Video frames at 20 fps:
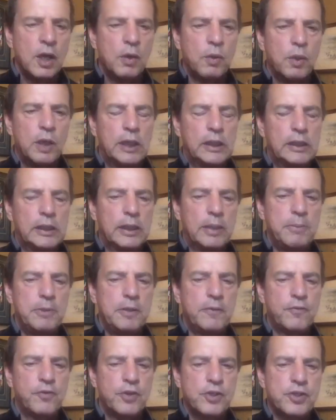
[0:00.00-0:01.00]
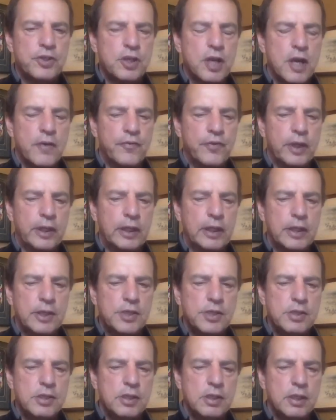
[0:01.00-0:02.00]
Well, I mean, first off, I
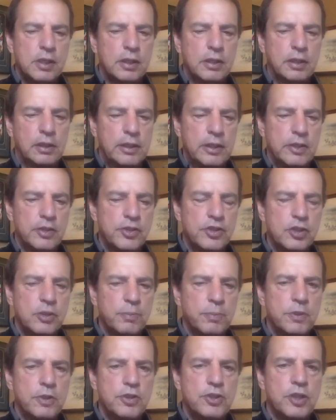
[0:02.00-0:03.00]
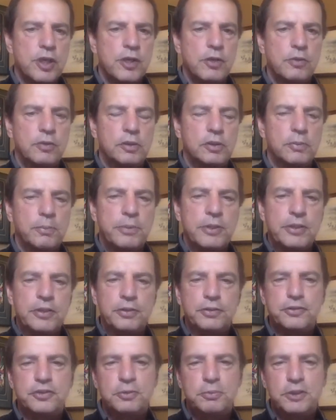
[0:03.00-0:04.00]
guess leadership in general
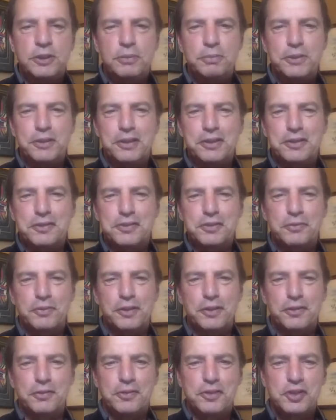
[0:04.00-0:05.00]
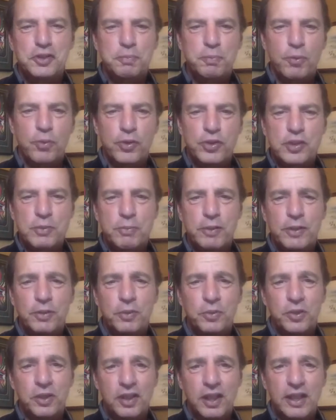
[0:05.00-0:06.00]
appealed to me because around sports my
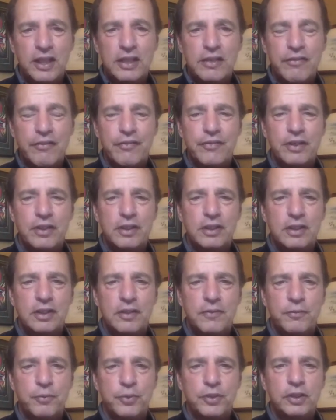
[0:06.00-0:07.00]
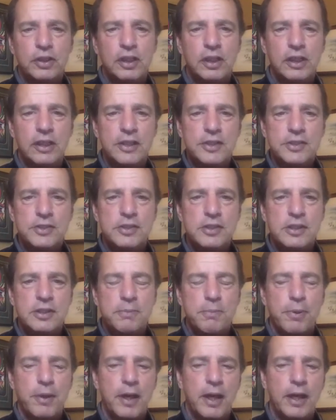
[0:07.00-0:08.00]
whole life, I've realized the
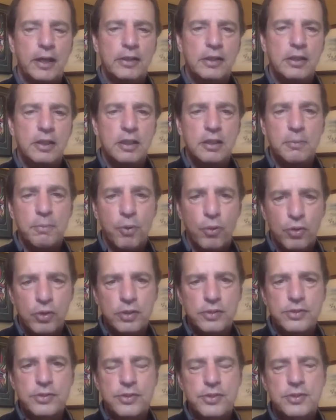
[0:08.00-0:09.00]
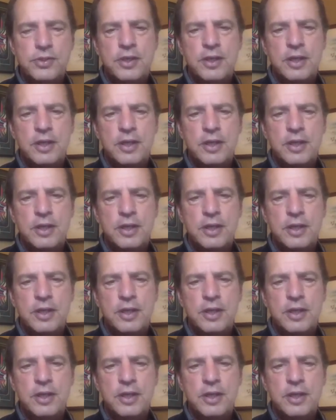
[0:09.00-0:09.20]
impact and the importance